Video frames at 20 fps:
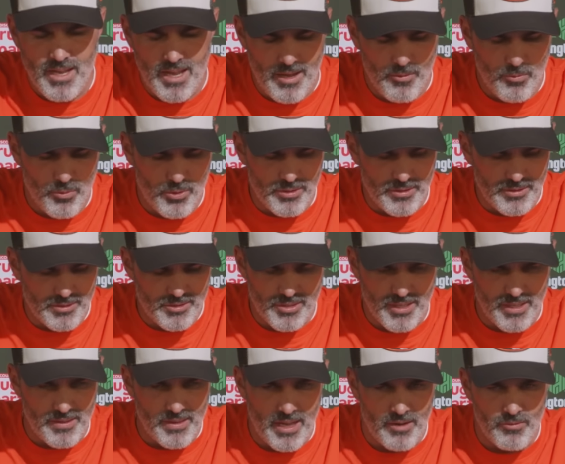Yeah, I wouldn't
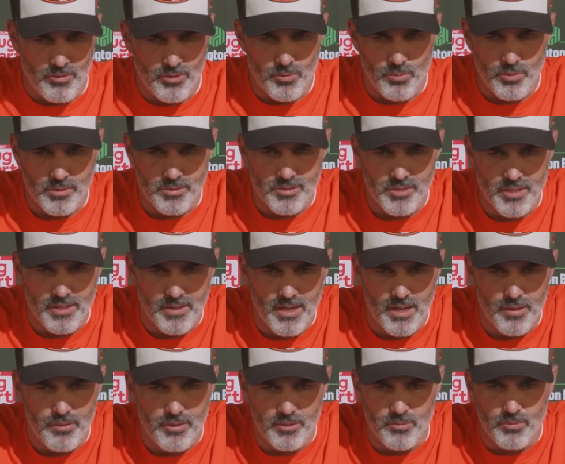say that. I really wouldn't say that.
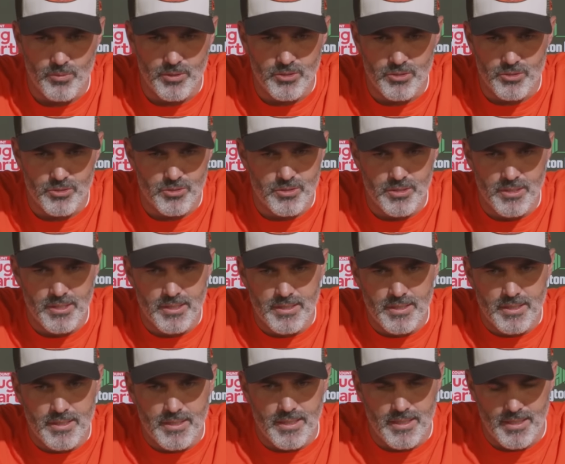I think we just
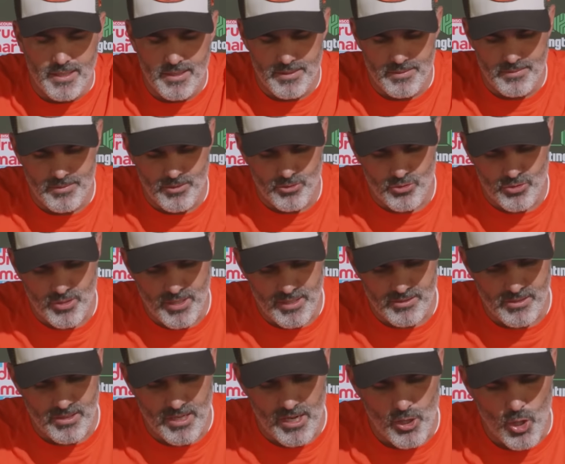there's
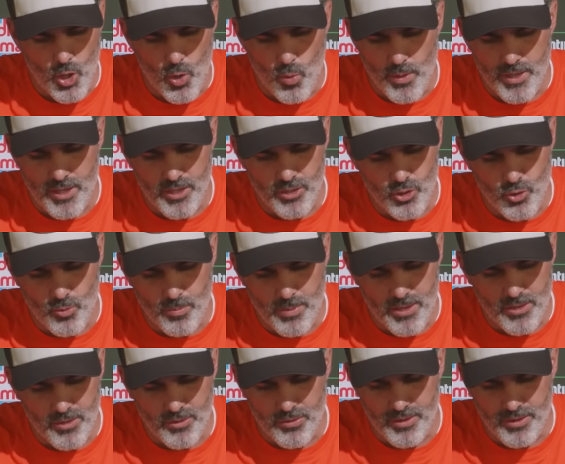things that I know we can do better,